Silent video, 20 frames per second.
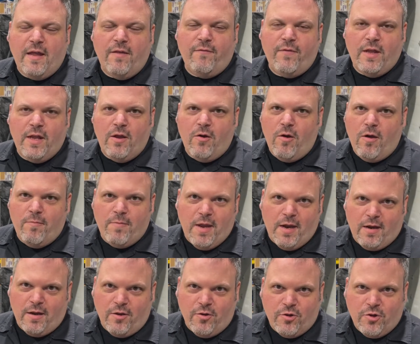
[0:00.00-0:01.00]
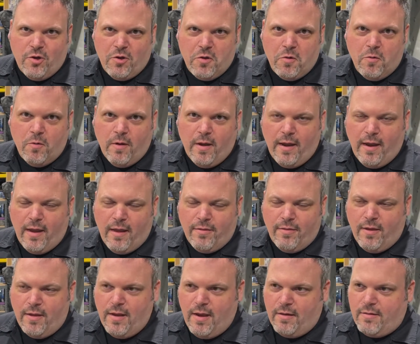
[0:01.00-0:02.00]
In the video, I'm not going to show you
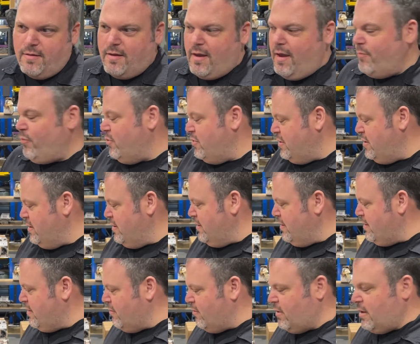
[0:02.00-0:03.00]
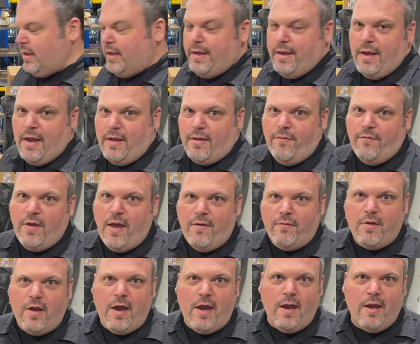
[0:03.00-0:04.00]
the next step, which is cleaning out the
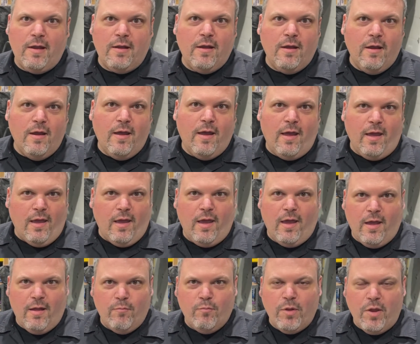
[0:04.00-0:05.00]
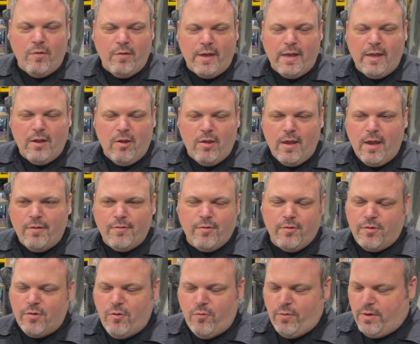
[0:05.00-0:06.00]
valve guide and blowing it all out.
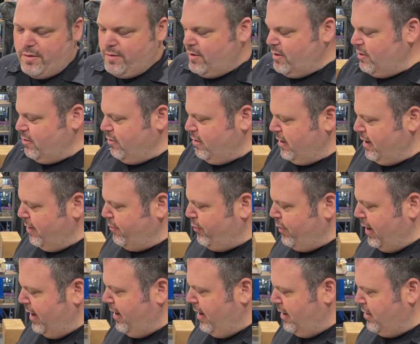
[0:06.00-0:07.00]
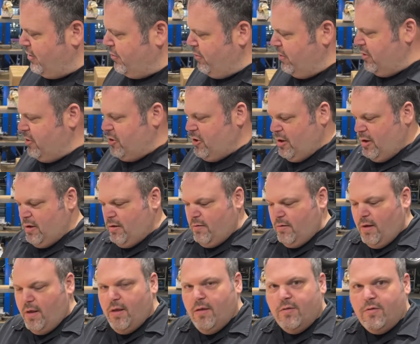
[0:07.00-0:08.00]
There's no reason to do all that, but I just wanted to show you.